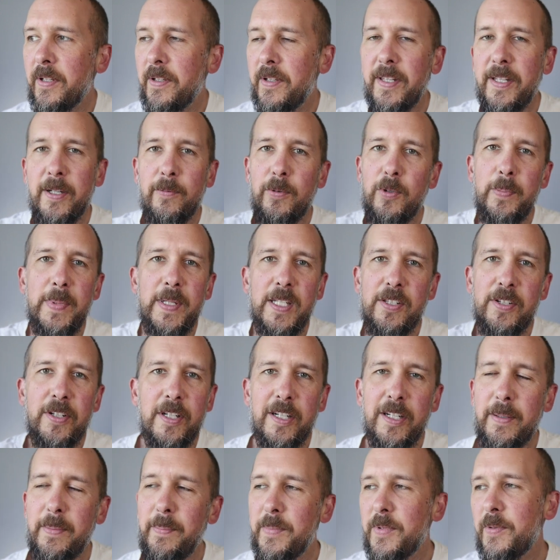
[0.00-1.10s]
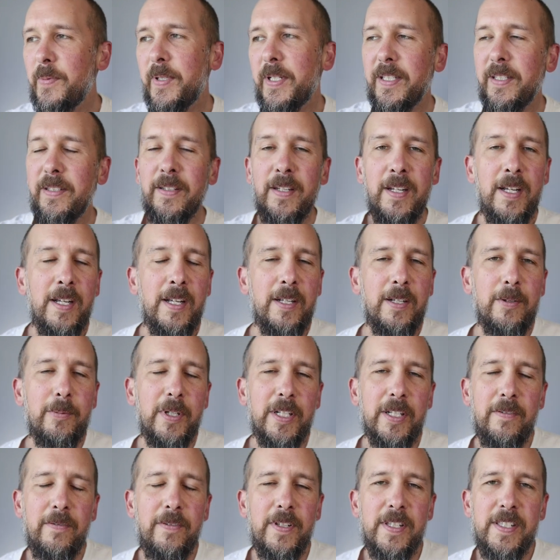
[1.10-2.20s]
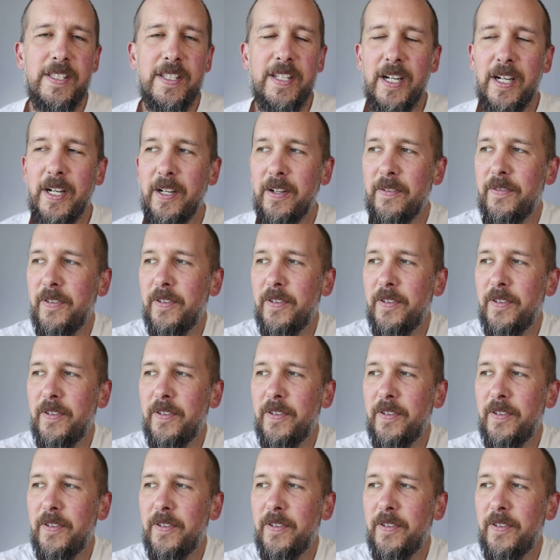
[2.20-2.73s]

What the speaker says: There will be times when one of your staff